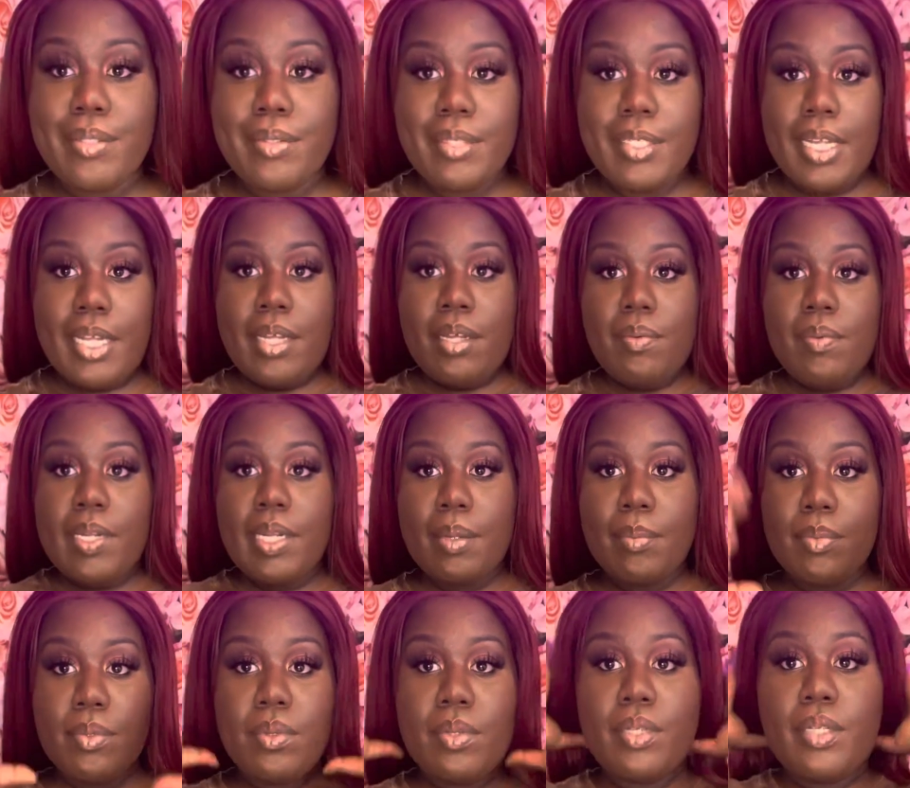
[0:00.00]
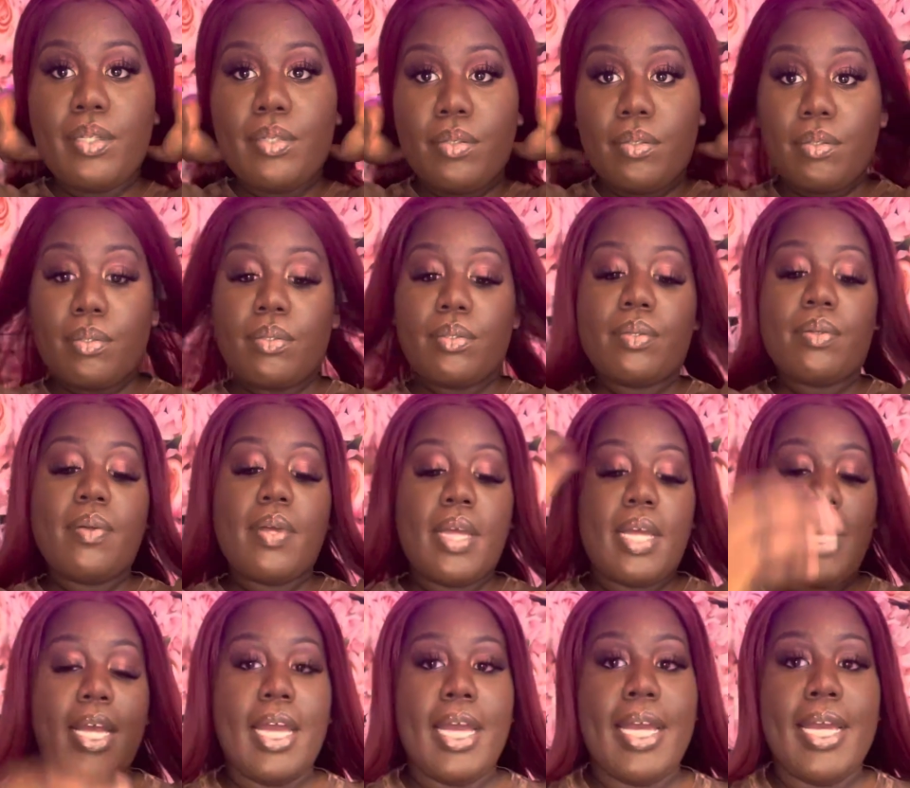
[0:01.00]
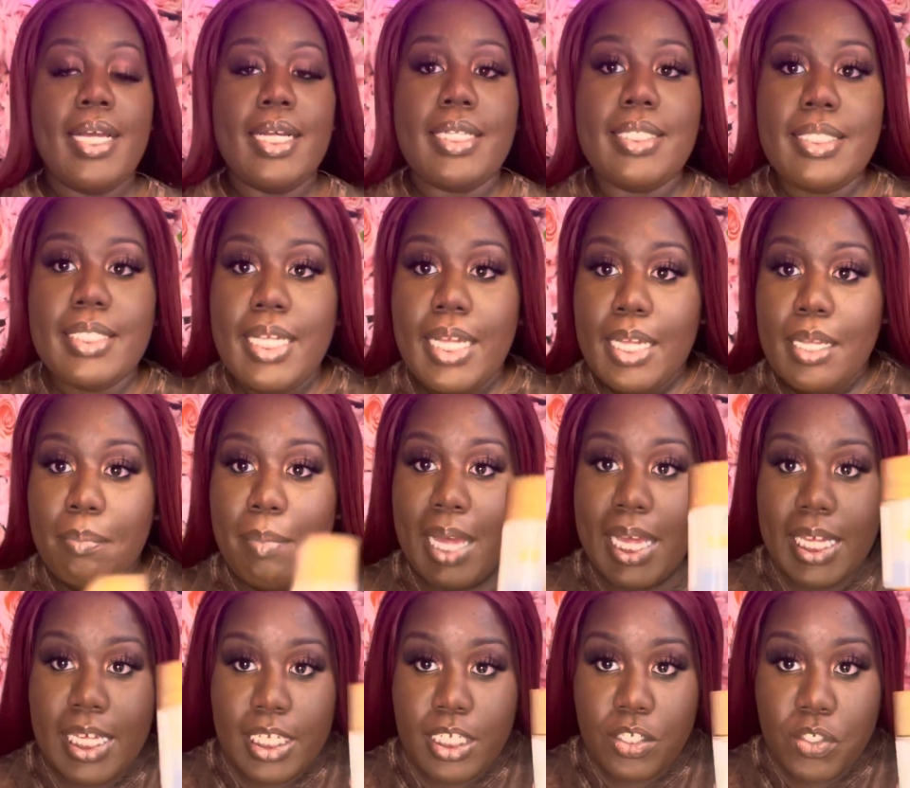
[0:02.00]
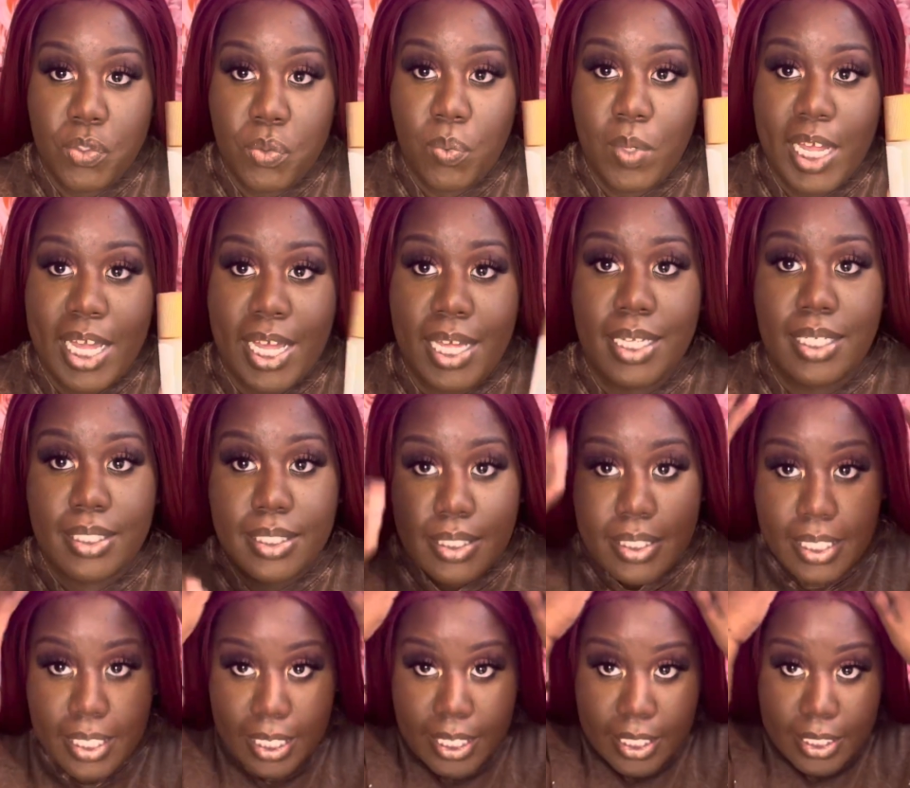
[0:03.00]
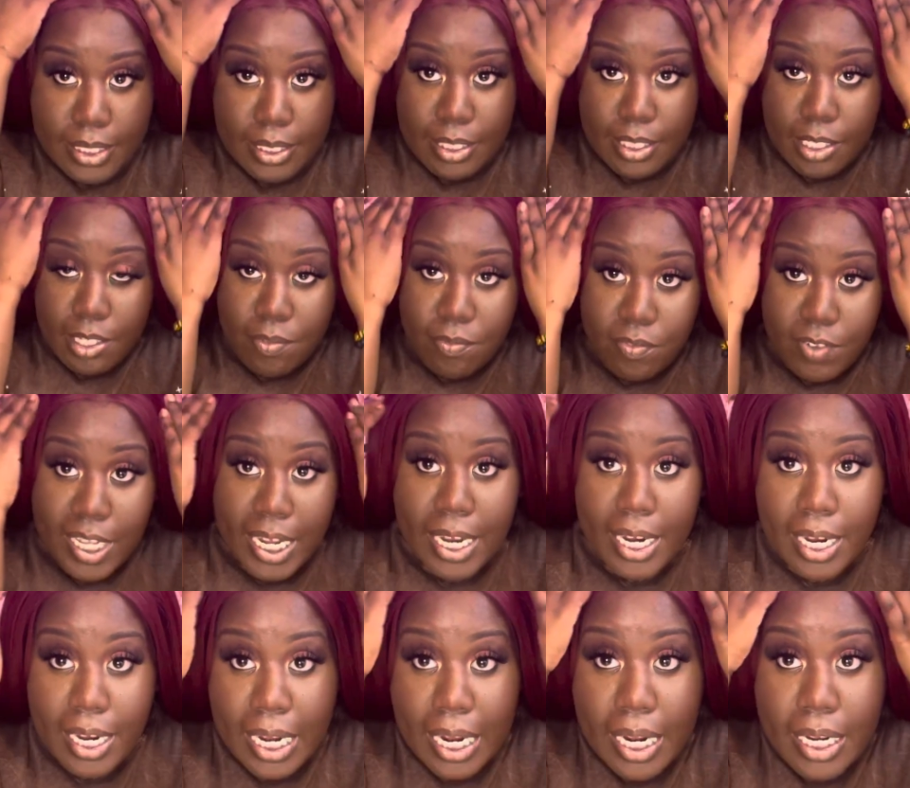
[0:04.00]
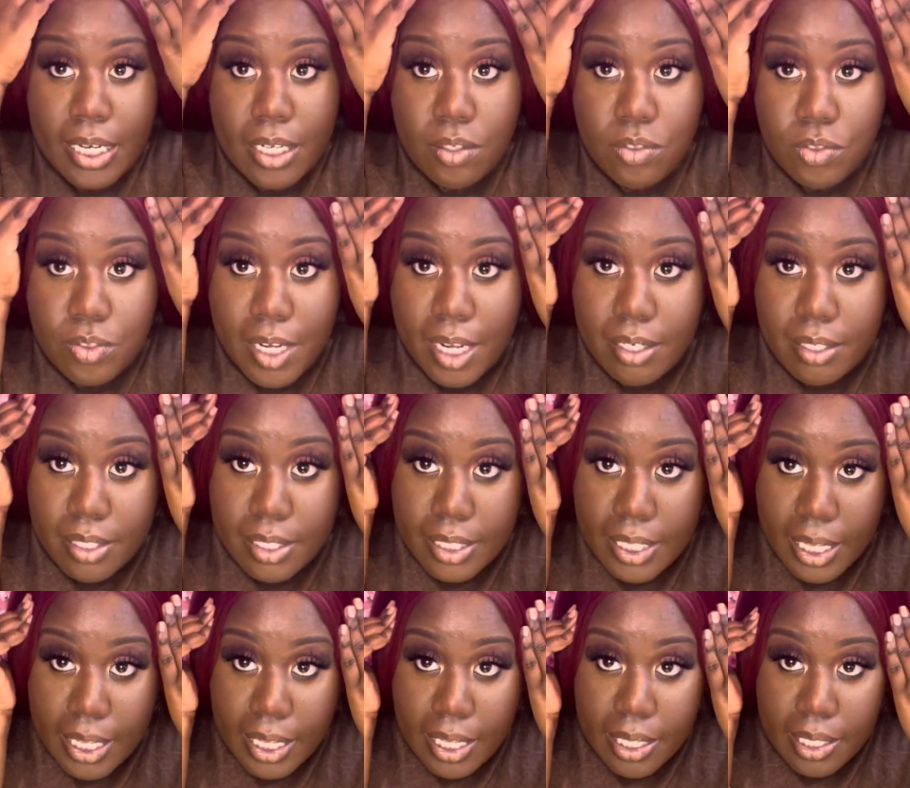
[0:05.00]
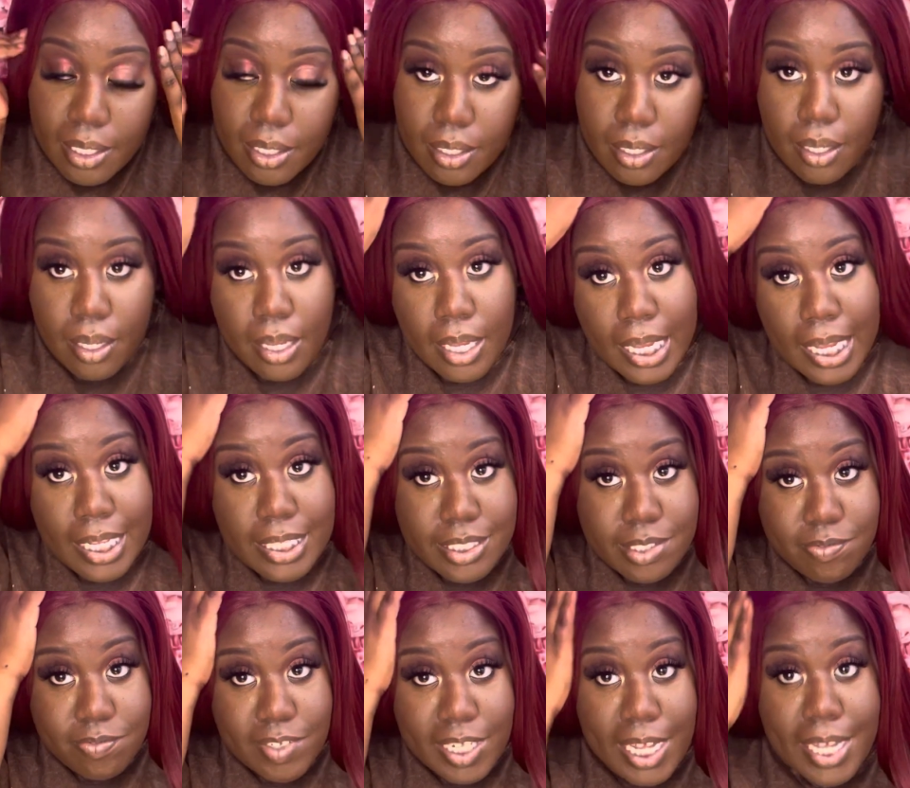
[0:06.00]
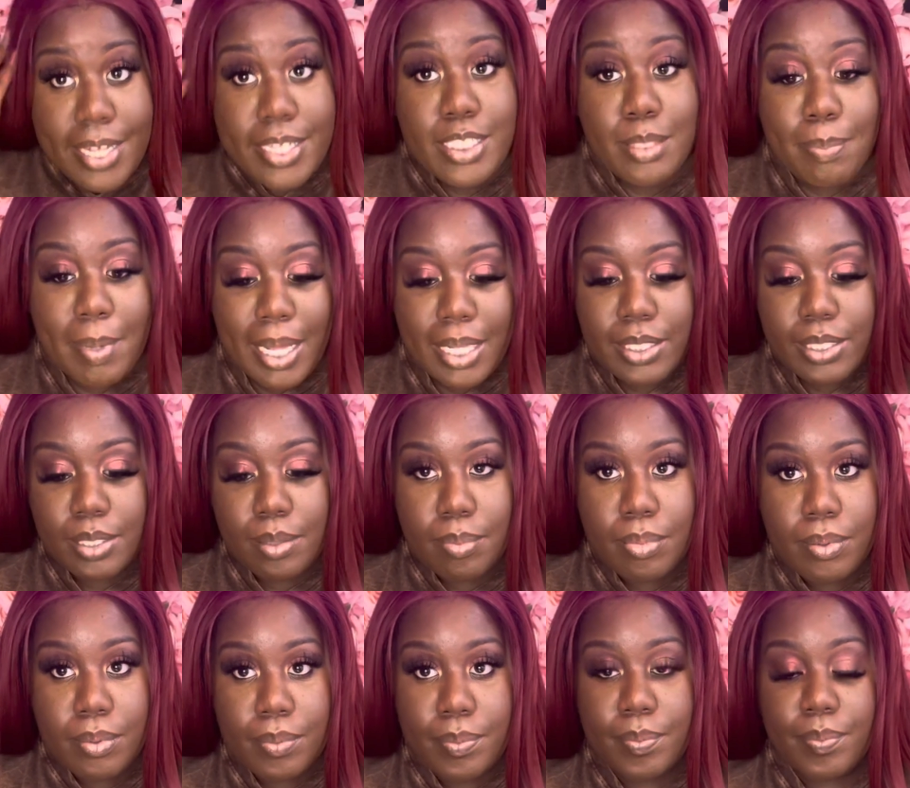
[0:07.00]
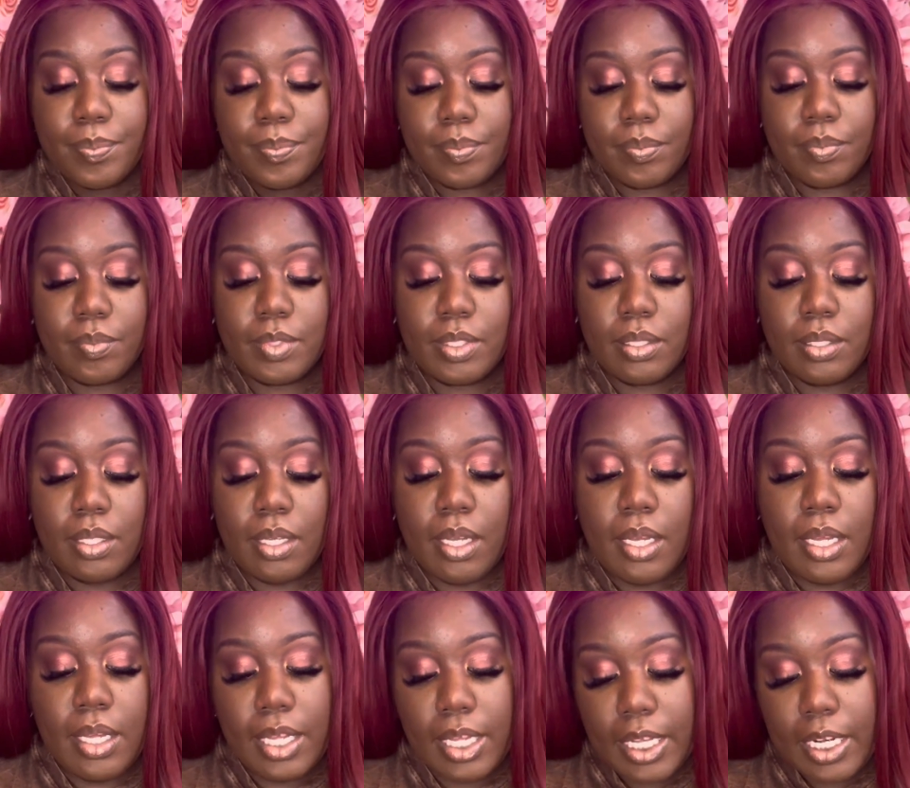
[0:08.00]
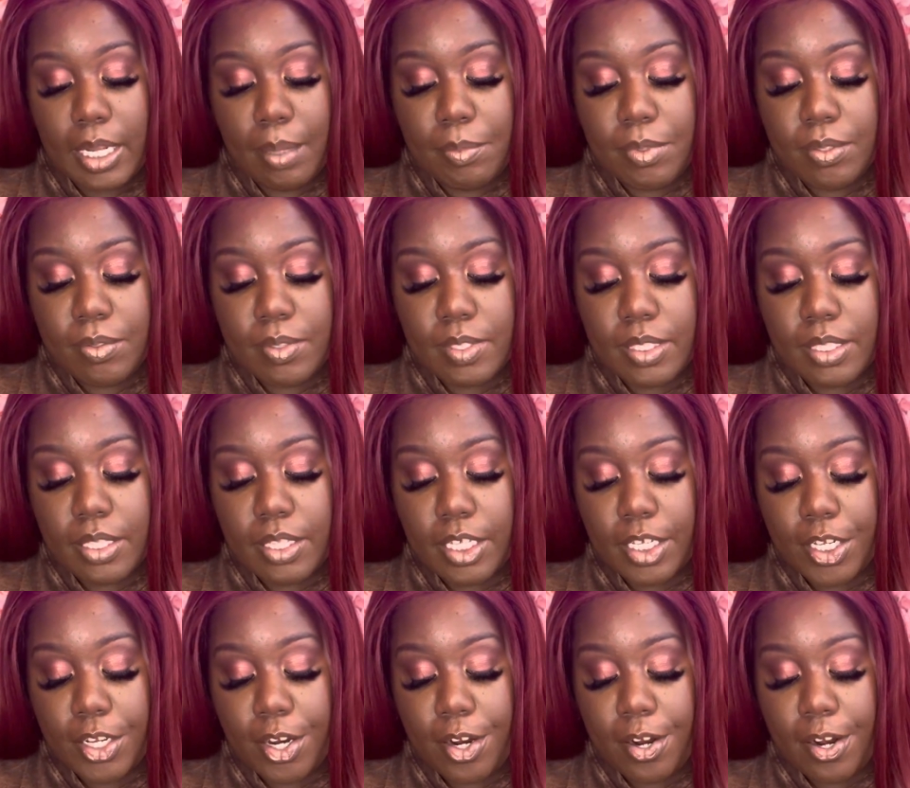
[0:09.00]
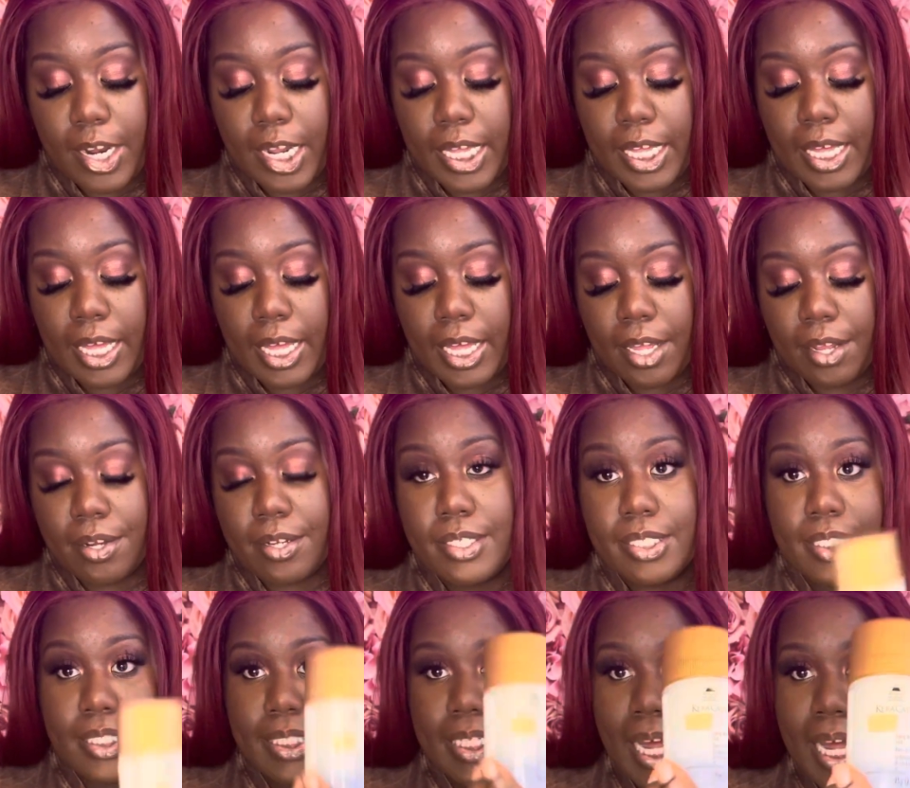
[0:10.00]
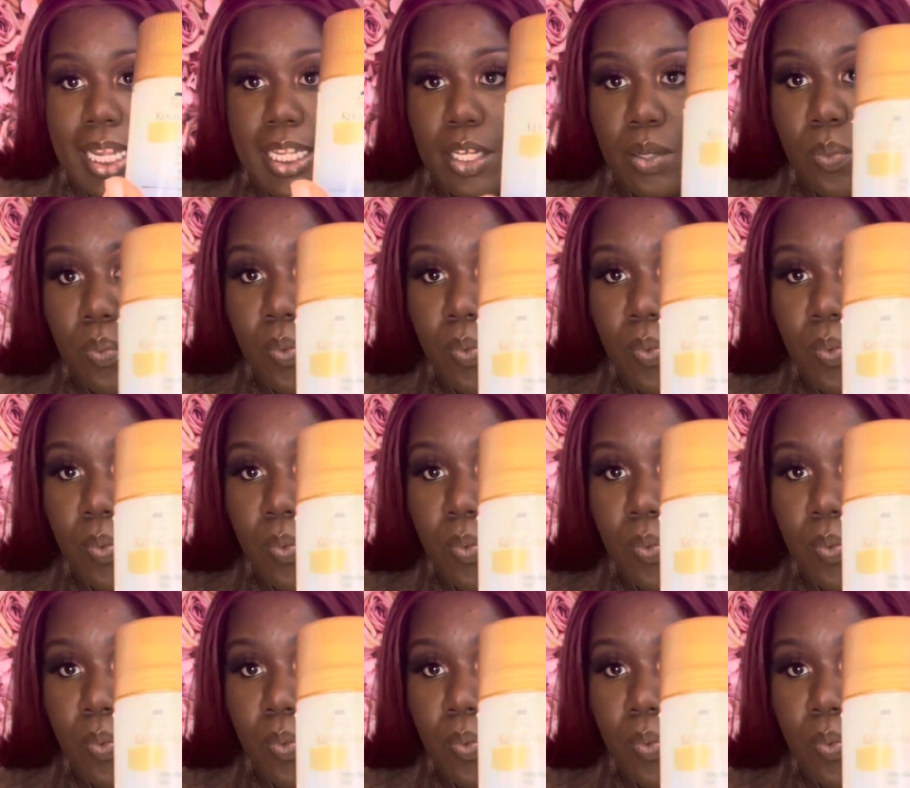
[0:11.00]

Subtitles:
now what I'm going to do is take my edge wax and the flat iron and try to lay it as flat as possible. And I'm using the Outre Hair Styling